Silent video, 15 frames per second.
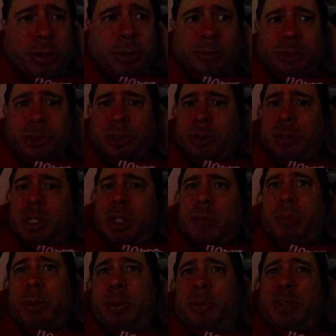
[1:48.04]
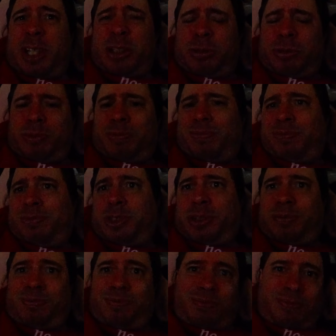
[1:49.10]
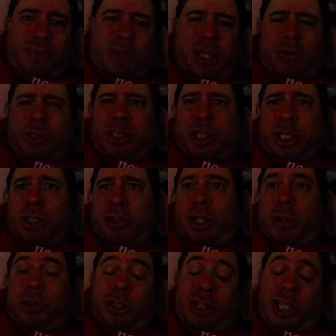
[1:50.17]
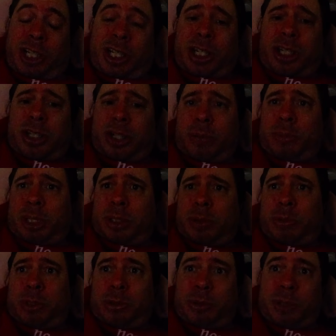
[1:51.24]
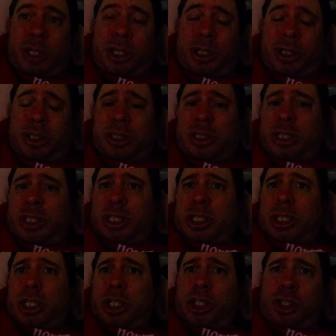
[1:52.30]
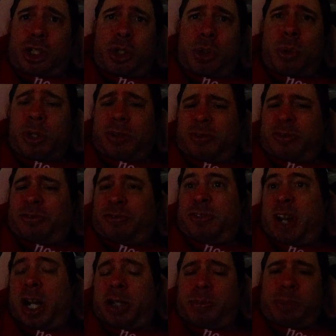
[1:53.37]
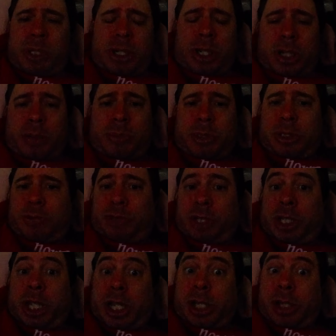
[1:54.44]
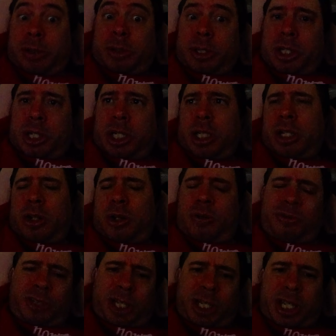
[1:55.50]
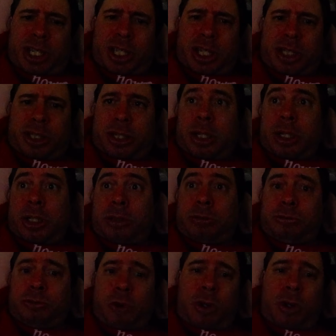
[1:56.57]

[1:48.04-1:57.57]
So, probably around, I would say I'll try to get it done by between 2 and 5 p.m. if I can. And then hopefully I can get the Raw